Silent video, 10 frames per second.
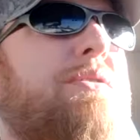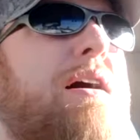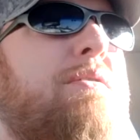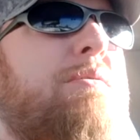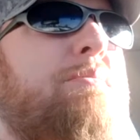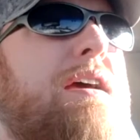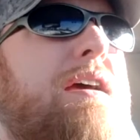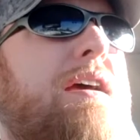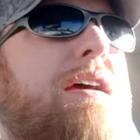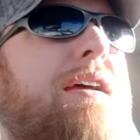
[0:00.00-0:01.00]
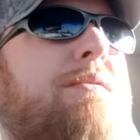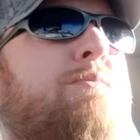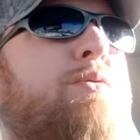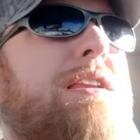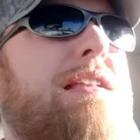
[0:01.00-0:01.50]
that would have been,
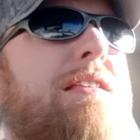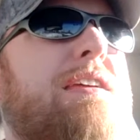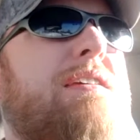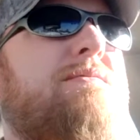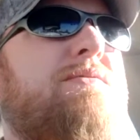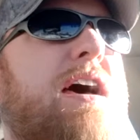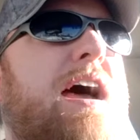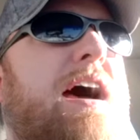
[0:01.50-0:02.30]
we didn't leave the